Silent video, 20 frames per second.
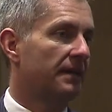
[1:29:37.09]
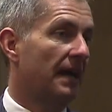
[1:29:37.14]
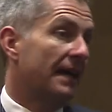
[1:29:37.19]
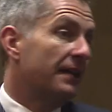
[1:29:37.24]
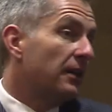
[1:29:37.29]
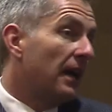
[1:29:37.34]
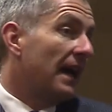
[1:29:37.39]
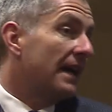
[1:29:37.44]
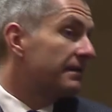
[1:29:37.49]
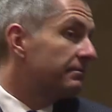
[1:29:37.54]
I,
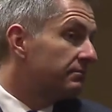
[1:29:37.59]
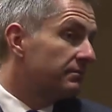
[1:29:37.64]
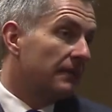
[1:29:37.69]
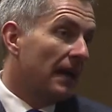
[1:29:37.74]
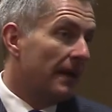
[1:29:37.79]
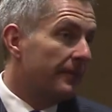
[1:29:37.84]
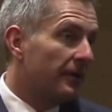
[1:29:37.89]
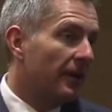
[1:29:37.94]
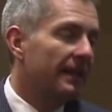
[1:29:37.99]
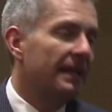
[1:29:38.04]
I,
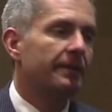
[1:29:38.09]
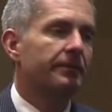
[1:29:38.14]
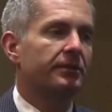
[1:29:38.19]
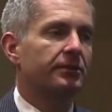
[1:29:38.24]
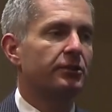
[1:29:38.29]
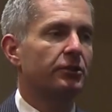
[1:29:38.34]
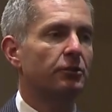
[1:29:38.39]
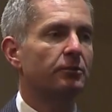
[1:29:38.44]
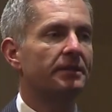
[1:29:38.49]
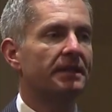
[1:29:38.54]
I'm not able
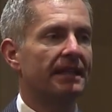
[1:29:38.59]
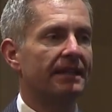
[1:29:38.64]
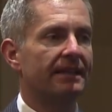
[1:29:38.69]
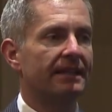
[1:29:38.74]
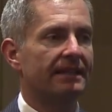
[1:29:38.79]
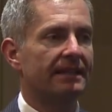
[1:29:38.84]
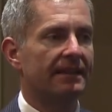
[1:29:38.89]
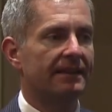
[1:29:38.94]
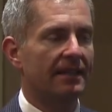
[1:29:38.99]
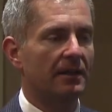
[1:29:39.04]
to, but I
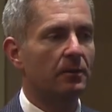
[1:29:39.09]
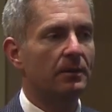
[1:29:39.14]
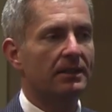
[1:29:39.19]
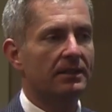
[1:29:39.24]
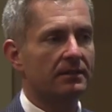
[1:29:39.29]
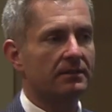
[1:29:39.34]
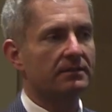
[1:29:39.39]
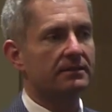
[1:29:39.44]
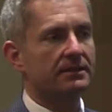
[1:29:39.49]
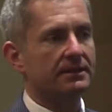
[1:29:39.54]
think that they
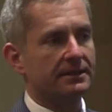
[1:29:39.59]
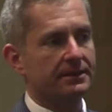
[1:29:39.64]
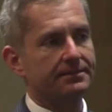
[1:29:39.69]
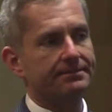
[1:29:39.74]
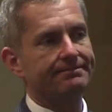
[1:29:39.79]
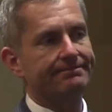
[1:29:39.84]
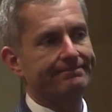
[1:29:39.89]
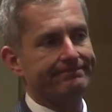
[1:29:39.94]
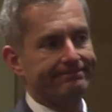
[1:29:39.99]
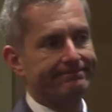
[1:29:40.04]
will.
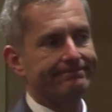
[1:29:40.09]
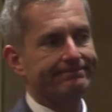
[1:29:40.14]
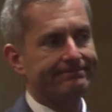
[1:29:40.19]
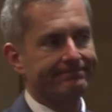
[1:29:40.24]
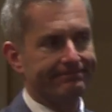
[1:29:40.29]
I